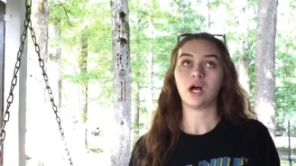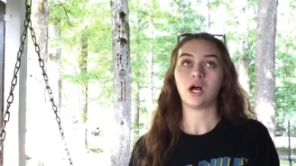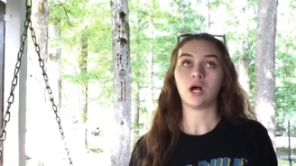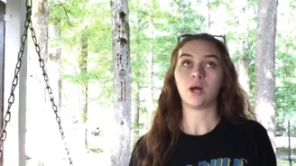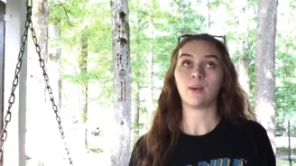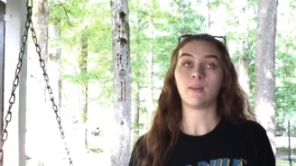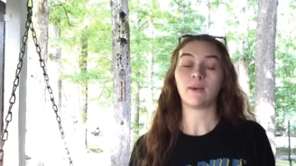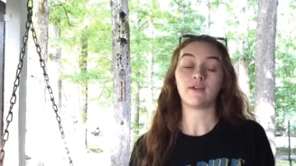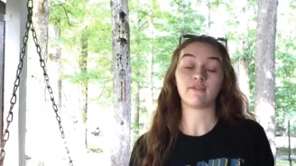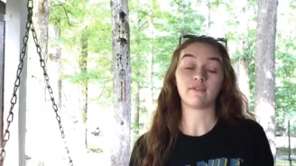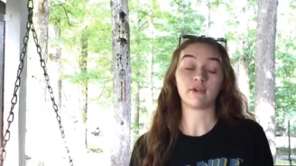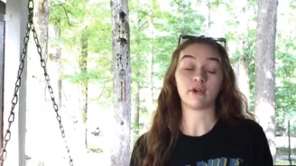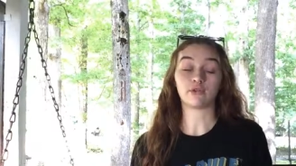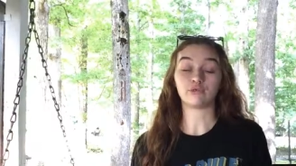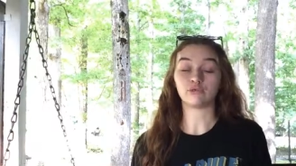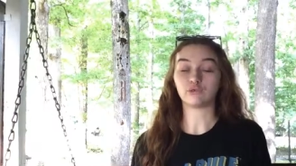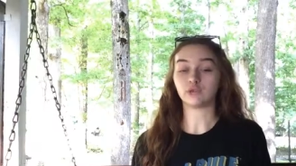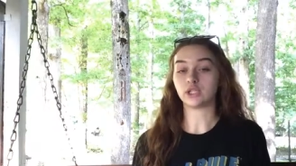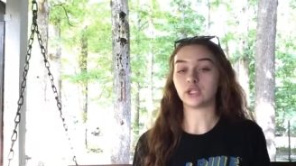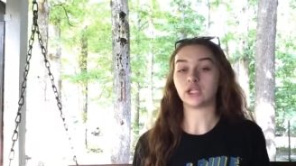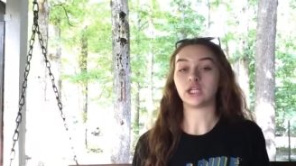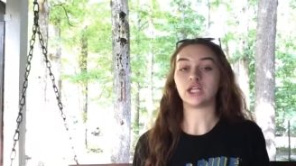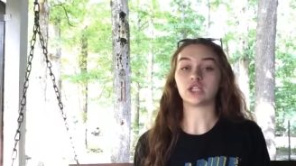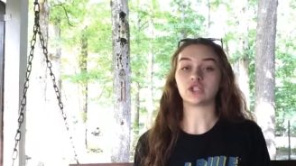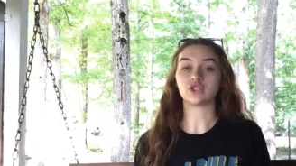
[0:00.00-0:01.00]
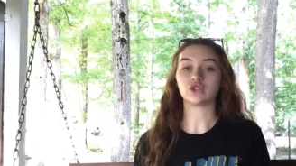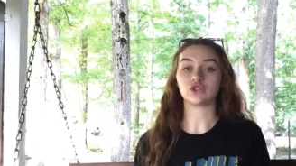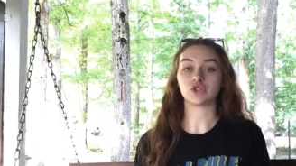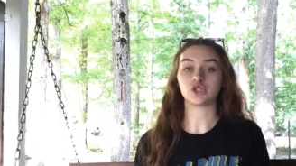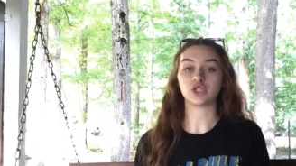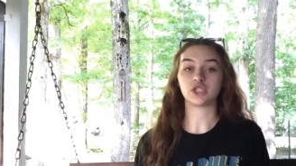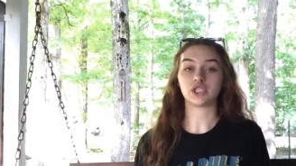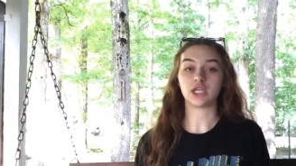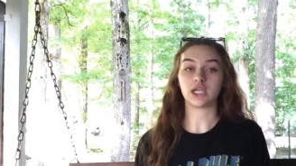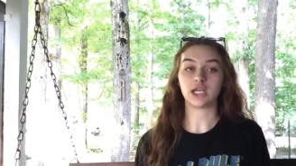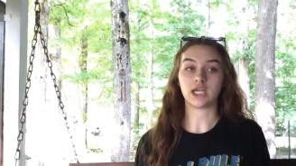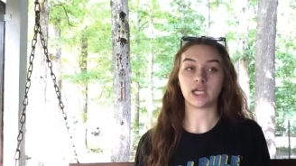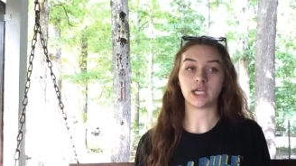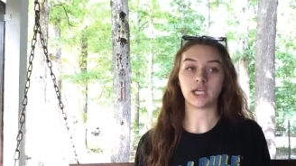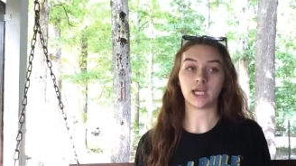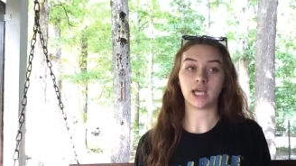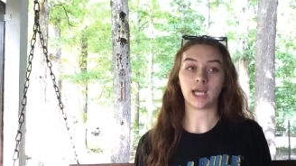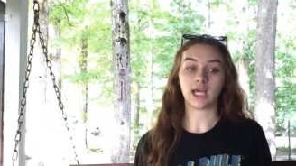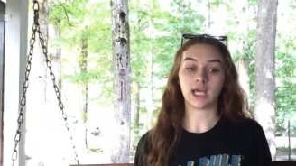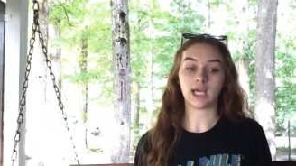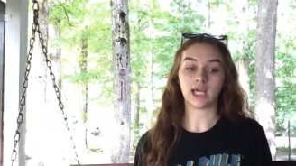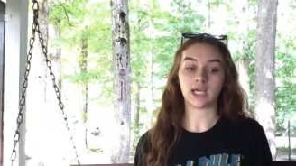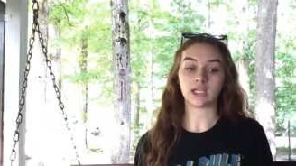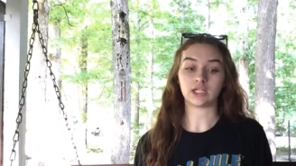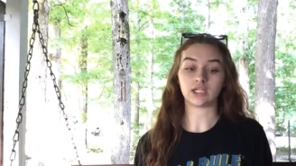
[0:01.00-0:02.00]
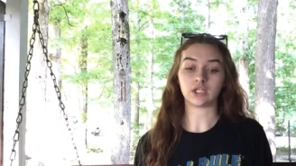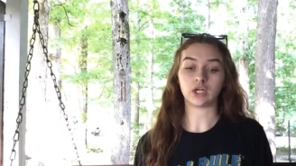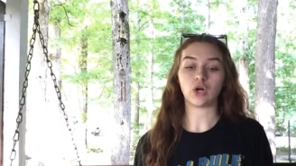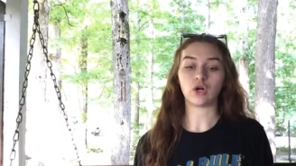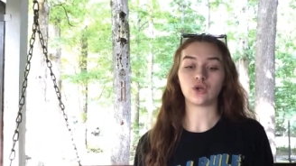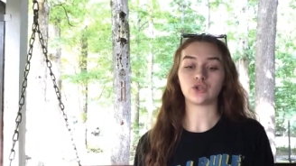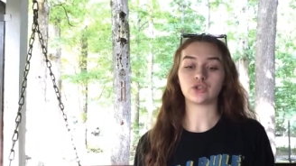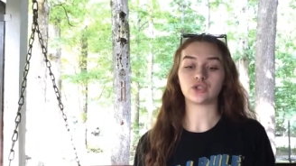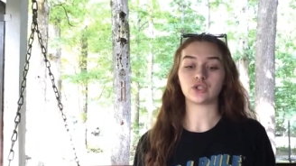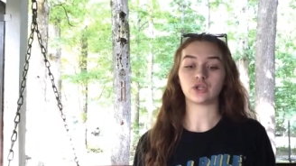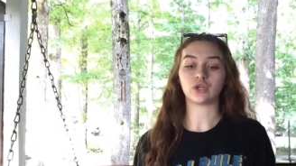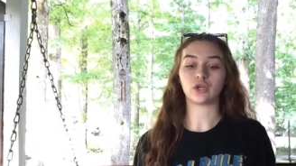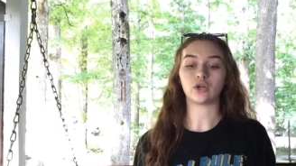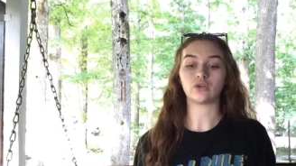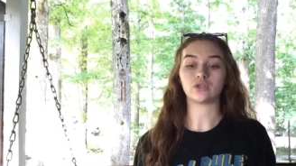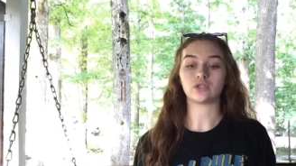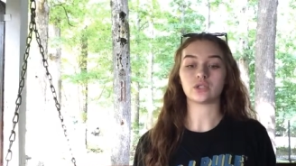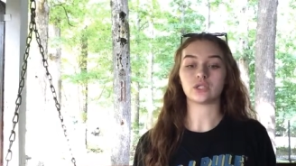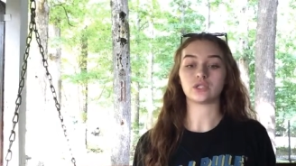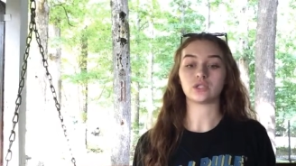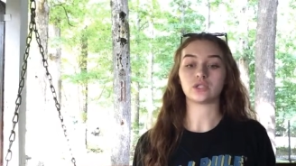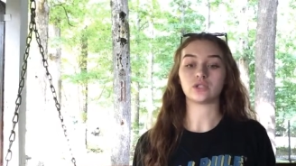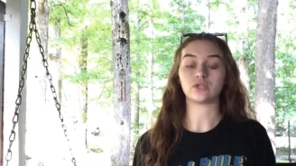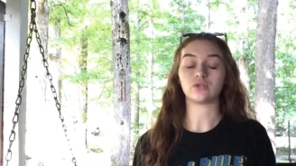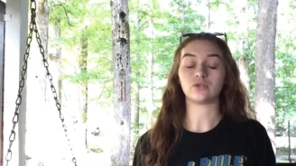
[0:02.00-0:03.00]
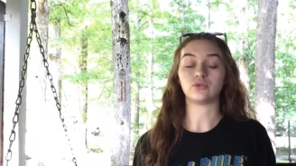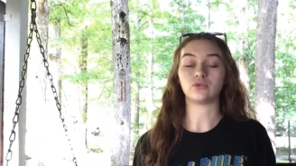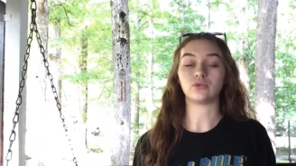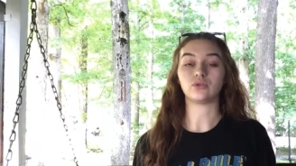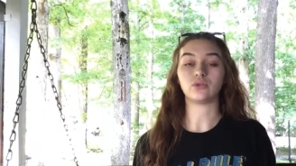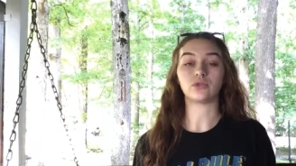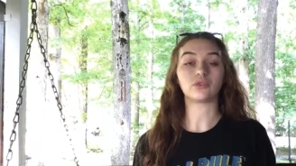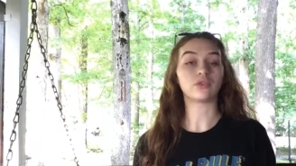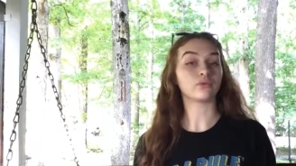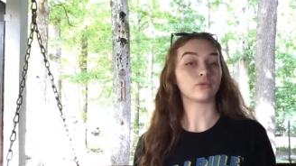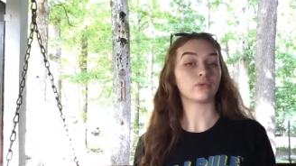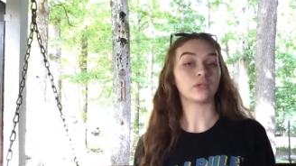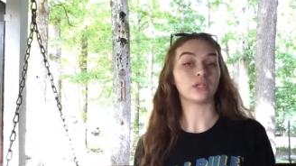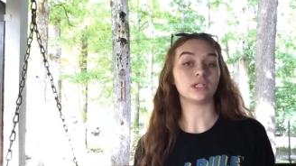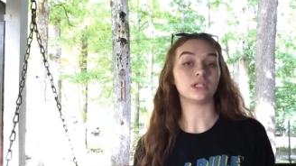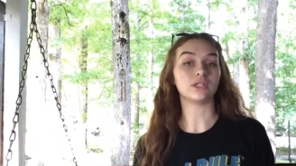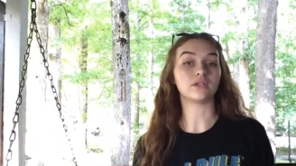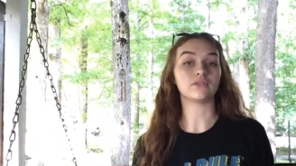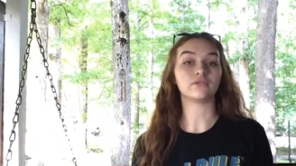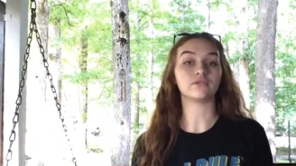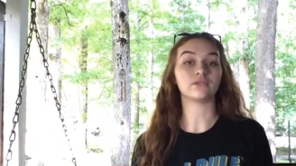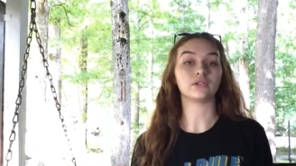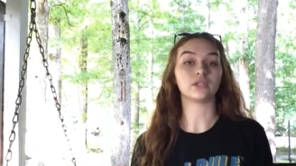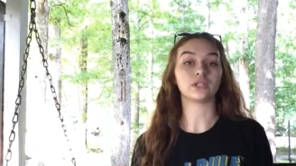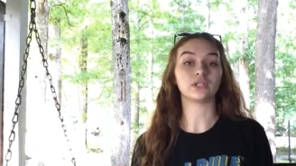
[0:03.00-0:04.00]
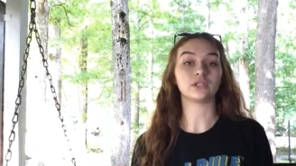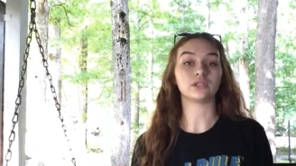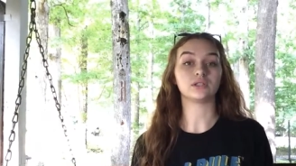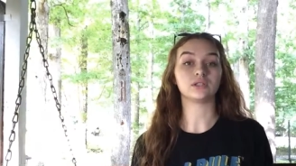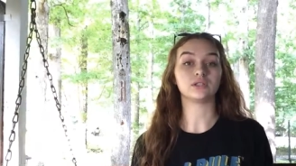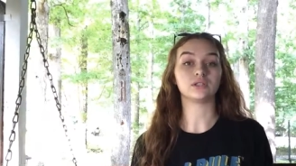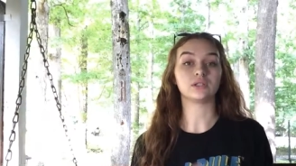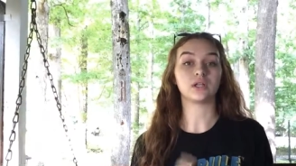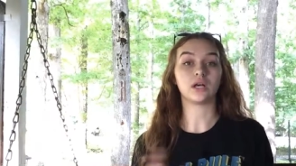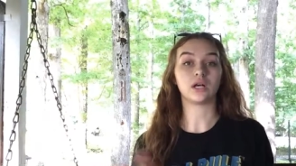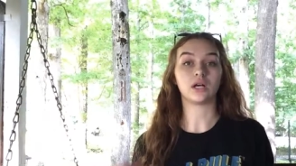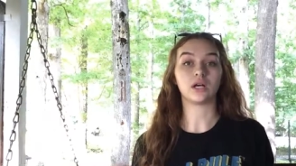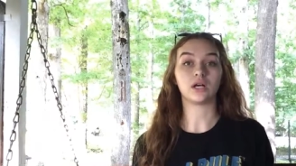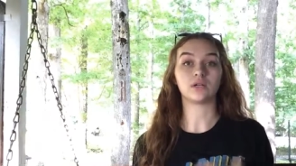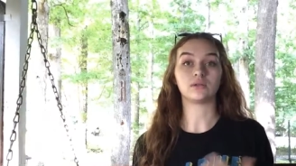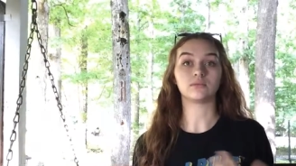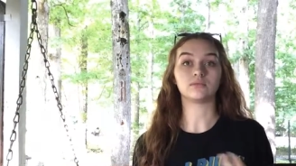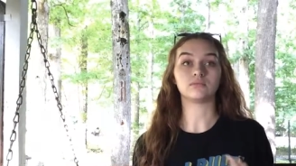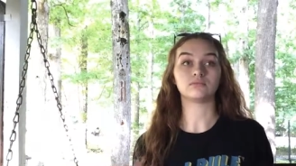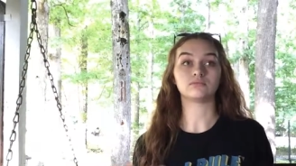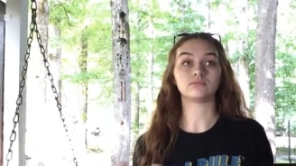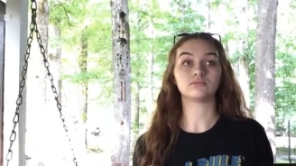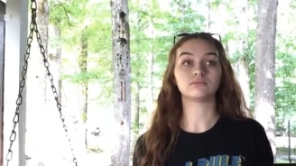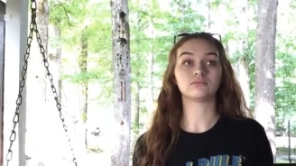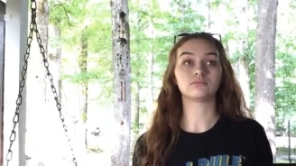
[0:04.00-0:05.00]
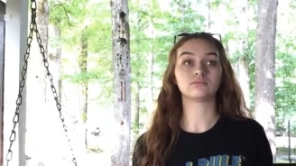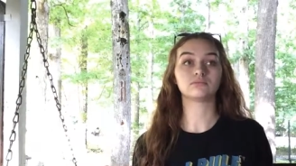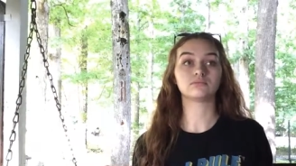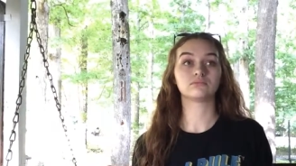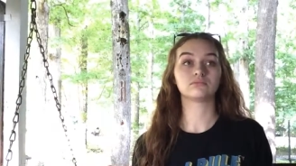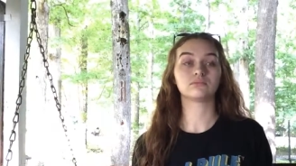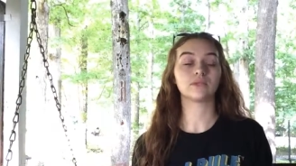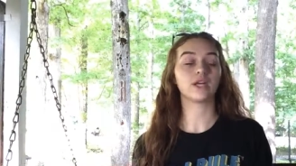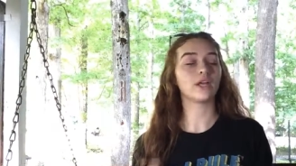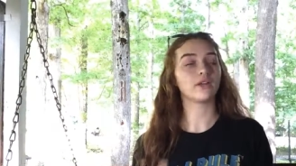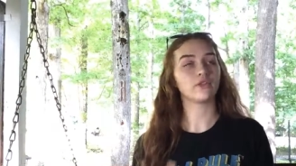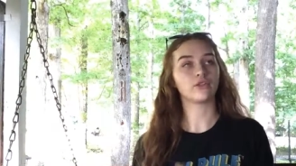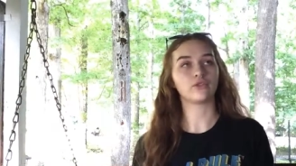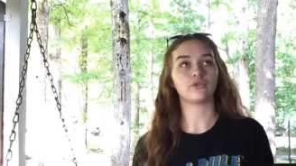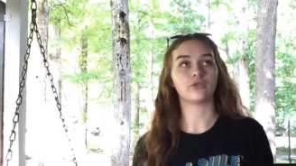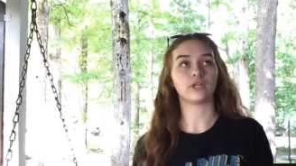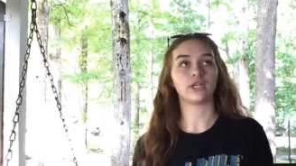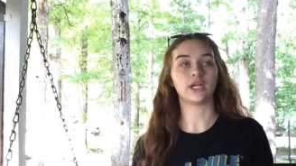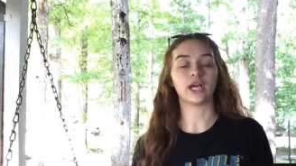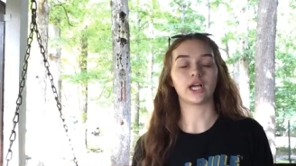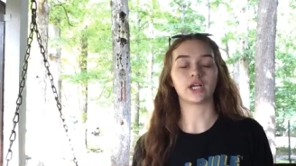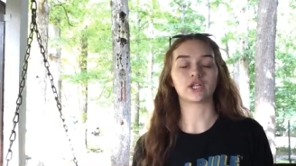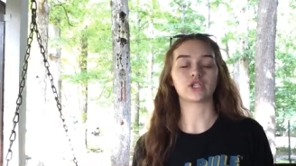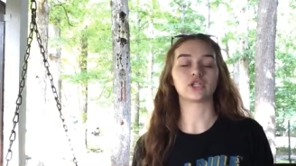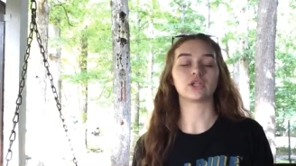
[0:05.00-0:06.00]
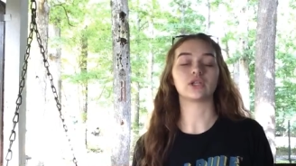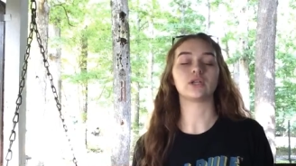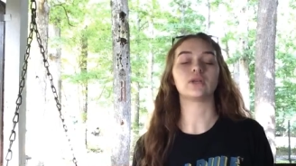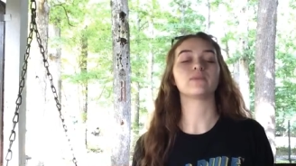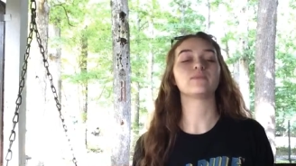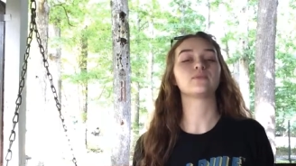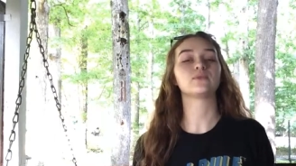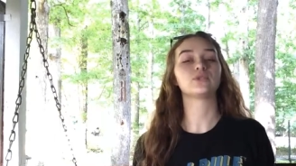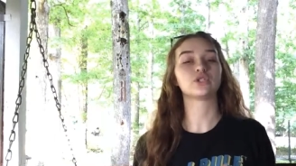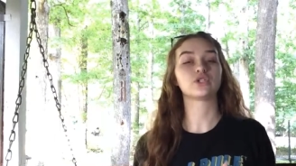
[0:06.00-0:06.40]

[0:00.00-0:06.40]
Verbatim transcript: um, I found really interesting, and it also goes into three different, um, not three actually,